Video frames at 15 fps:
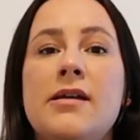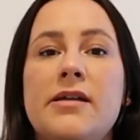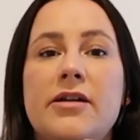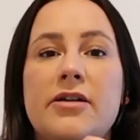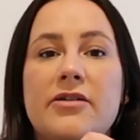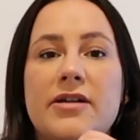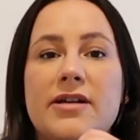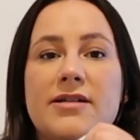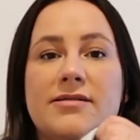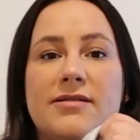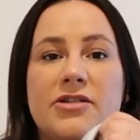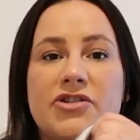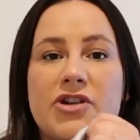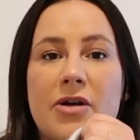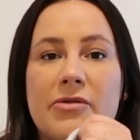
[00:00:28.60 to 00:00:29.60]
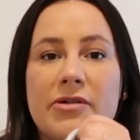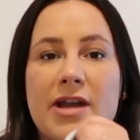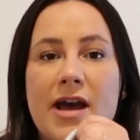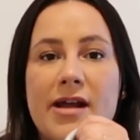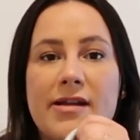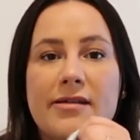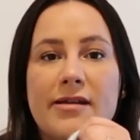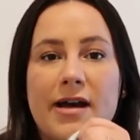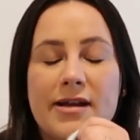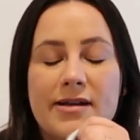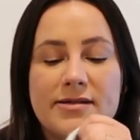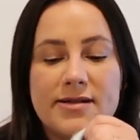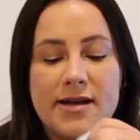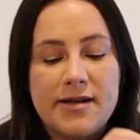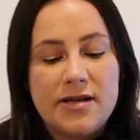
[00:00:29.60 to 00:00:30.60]
here is the shower caddy that I
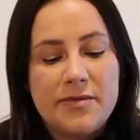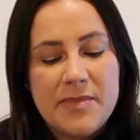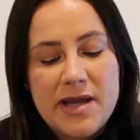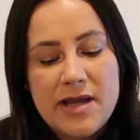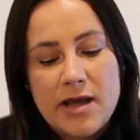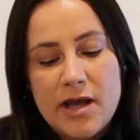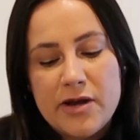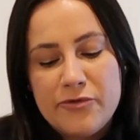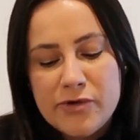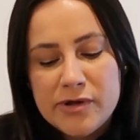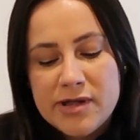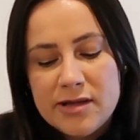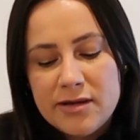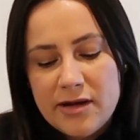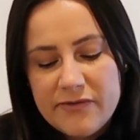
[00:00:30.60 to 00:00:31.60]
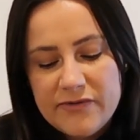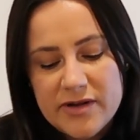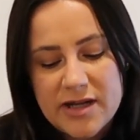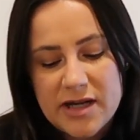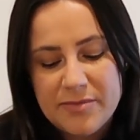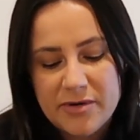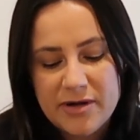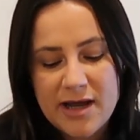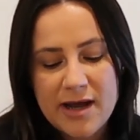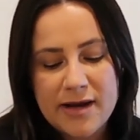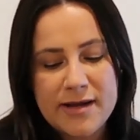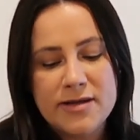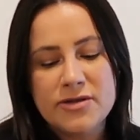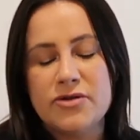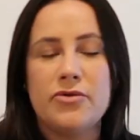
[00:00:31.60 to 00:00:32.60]
decided to make. I really love the diaper
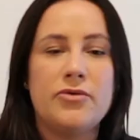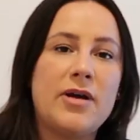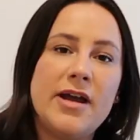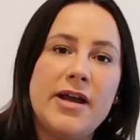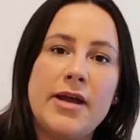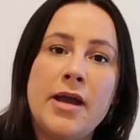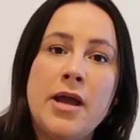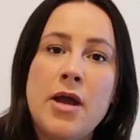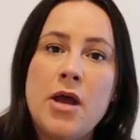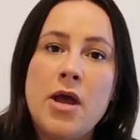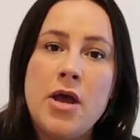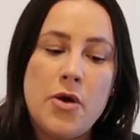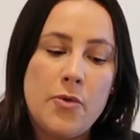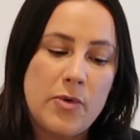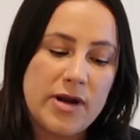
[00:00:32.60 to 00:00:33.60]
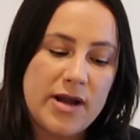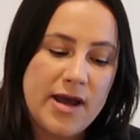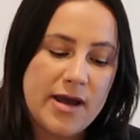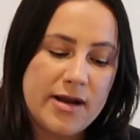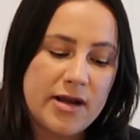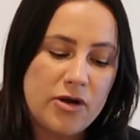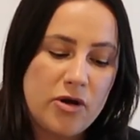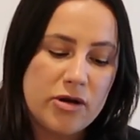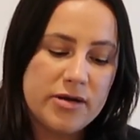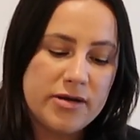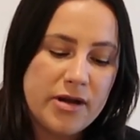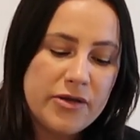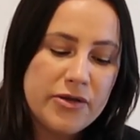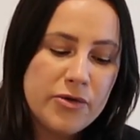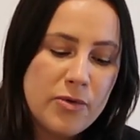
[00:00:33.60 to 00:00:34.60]
caddy, so I went ahead and got
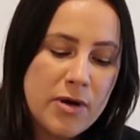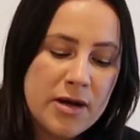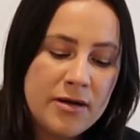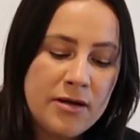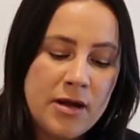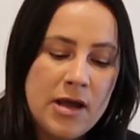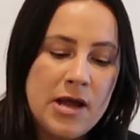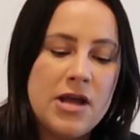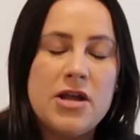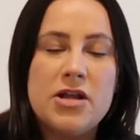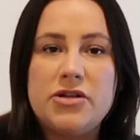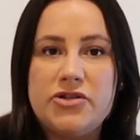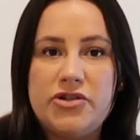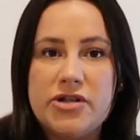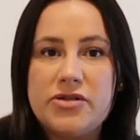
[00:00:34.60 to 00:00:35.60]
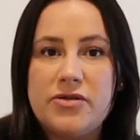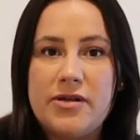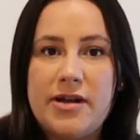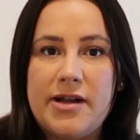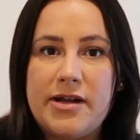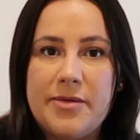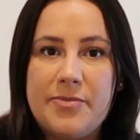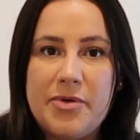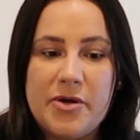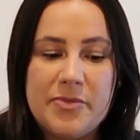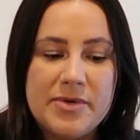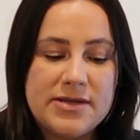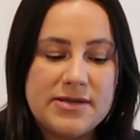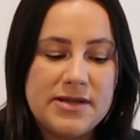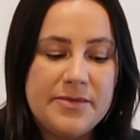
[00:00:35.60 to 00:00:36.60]
another one just so that I could
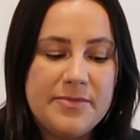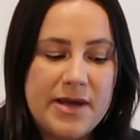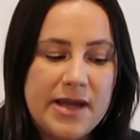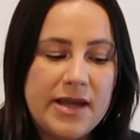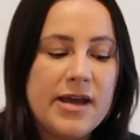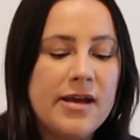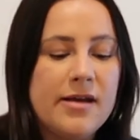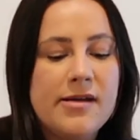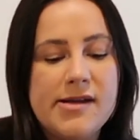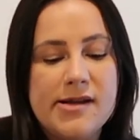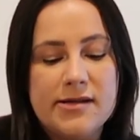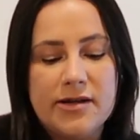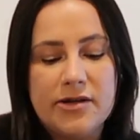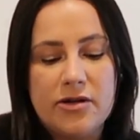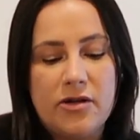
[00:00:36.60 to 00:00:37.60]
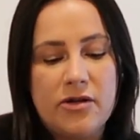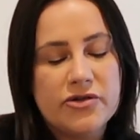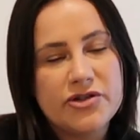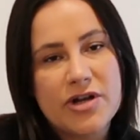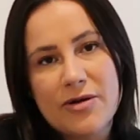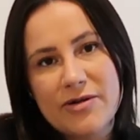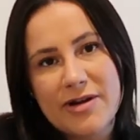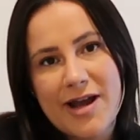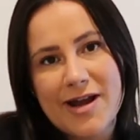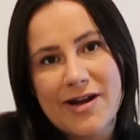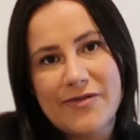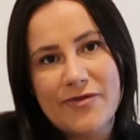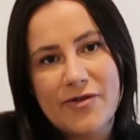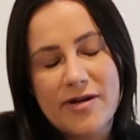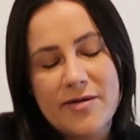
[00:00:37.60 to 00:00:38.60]
purposely make a little shower
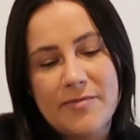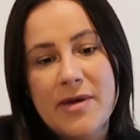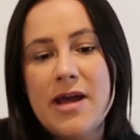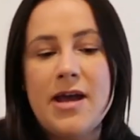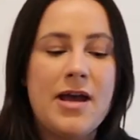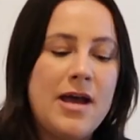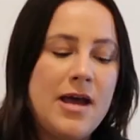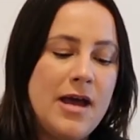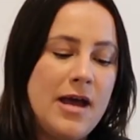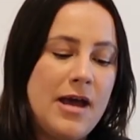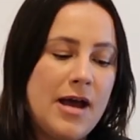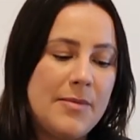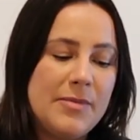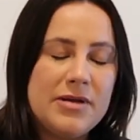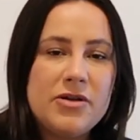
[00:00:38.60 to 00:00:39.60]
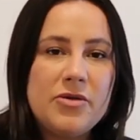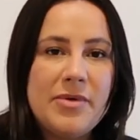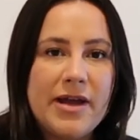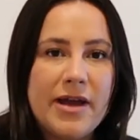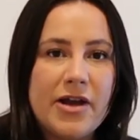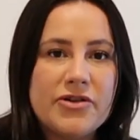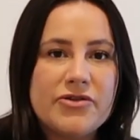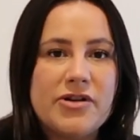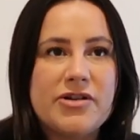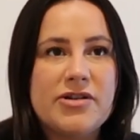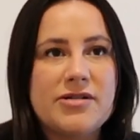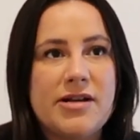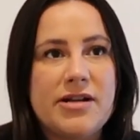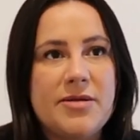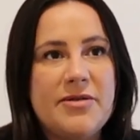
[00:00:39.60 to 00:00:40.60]
caddy for him. I'm a little bit extra, I
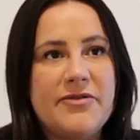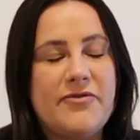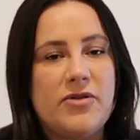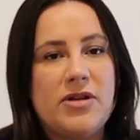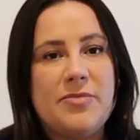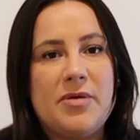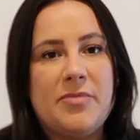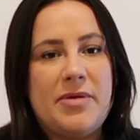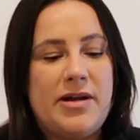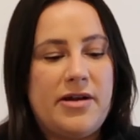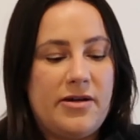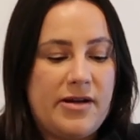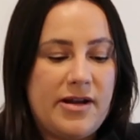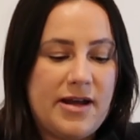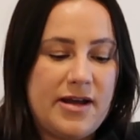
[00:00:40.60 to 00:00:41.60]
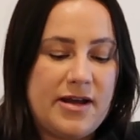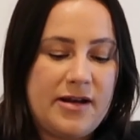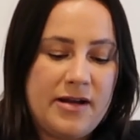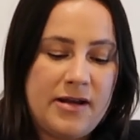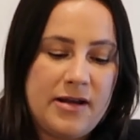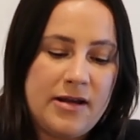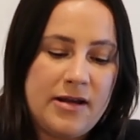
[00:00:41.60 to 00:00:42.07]
just like to be fully prepared and